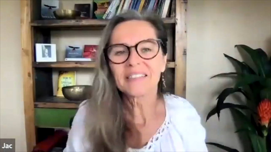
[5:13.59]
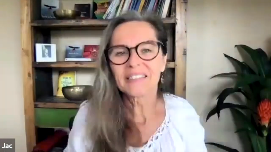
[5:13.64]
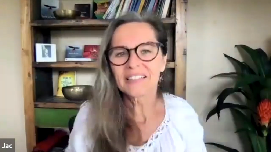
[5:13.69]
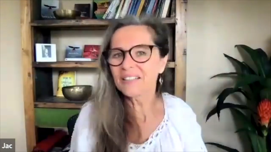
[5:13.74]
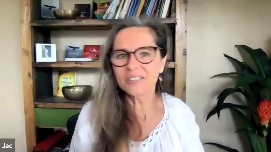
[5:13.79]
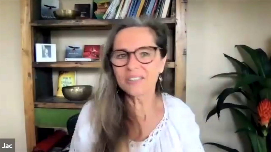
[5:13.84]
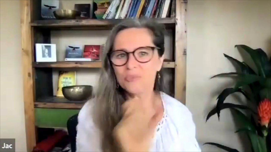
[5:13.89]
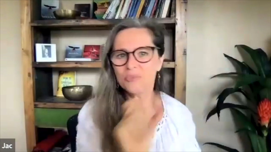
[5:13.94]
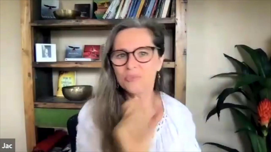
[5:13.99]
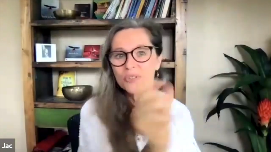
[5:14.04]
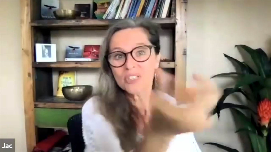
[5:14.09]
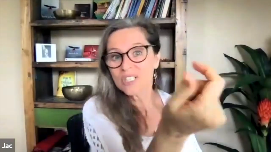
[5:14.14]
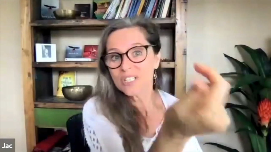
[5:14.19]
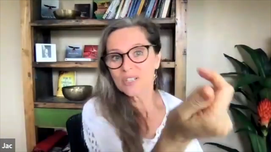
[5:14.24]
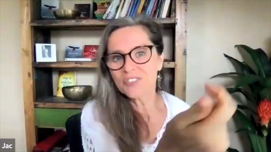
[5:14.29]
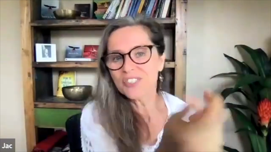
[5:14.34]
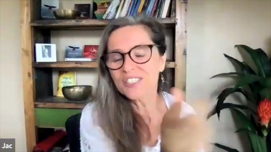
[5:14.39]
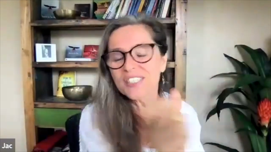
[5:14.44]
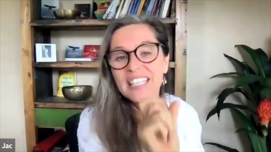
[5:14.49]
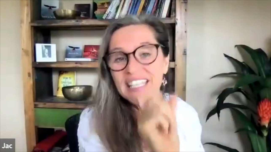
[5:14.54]
Because you wouldn't
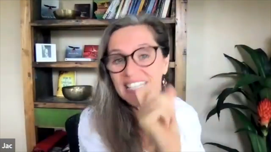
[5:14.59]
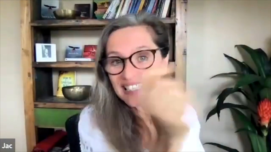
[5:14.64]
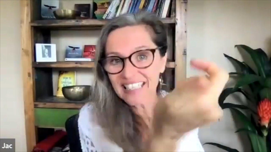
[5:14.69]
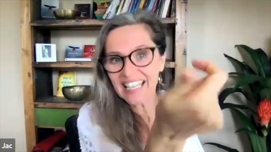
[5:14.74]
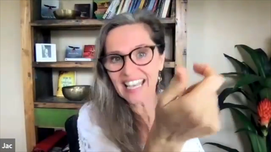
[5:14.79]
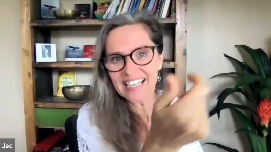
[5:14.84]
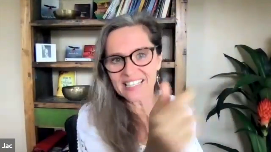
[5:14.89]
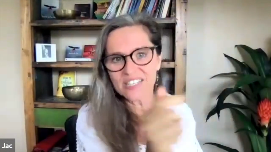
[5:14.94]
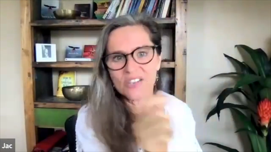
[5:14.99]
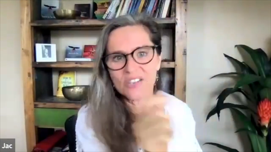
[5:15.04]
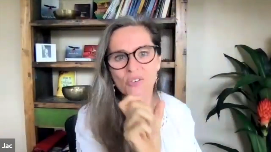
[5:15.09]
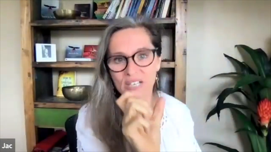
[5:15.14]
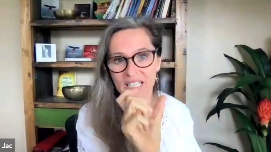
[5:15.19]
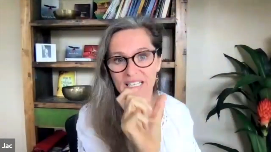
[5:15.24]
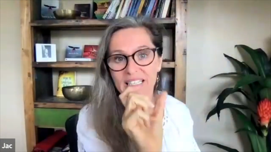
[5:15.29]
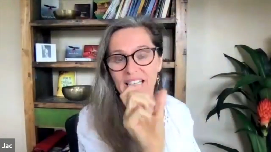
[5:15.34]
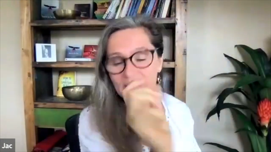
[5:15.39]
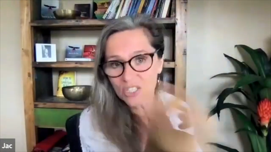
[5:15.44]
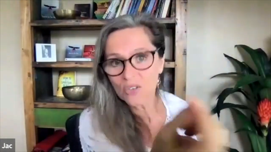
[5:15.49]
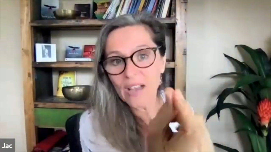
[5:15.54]
have seen that, only
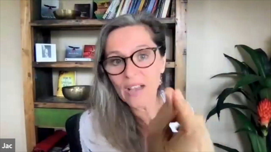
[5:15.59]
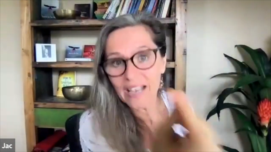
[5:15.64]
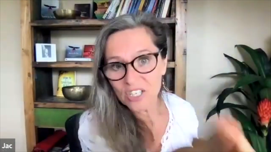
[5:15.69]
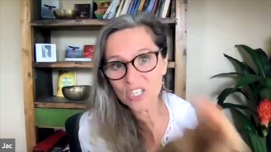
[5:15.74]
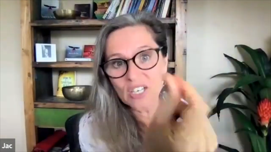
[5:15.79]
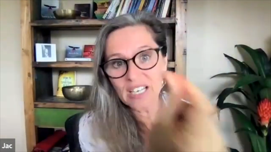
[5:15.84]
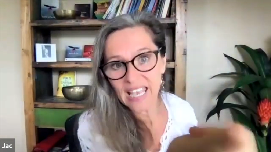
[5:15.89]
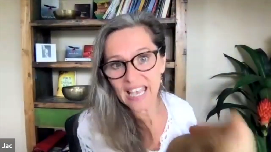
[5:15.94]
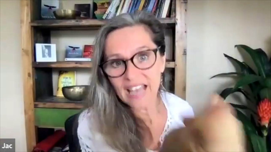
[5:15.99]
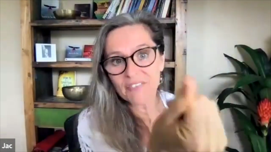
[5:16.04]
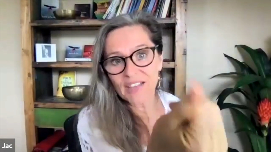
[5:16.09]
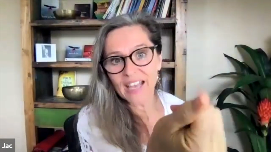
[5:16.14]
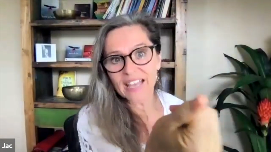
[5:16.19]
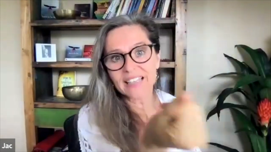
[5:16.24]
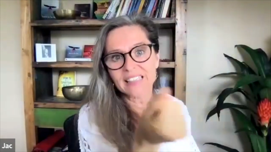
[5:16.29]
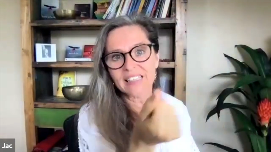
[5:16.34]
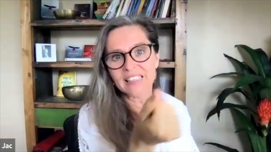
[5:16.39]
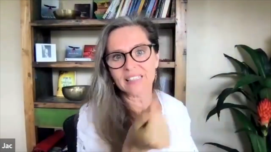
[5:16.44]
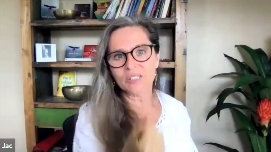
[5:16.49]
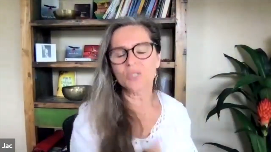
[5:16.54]
that you actually have
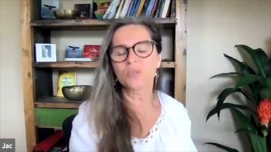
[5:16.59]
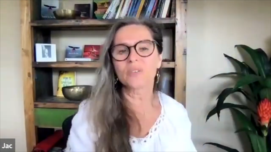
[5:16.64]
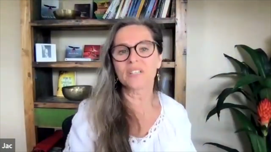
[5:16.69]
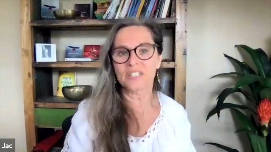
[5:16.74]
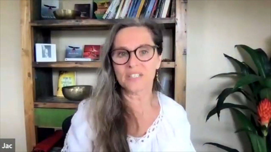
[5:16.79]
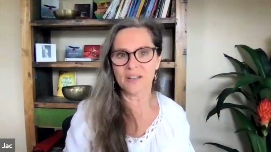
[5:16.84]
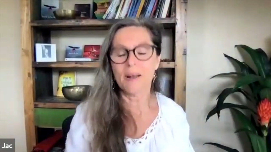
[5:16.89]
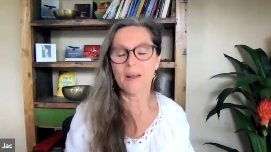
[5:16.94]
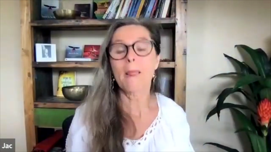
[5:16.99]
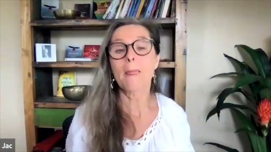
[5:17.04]
access to it.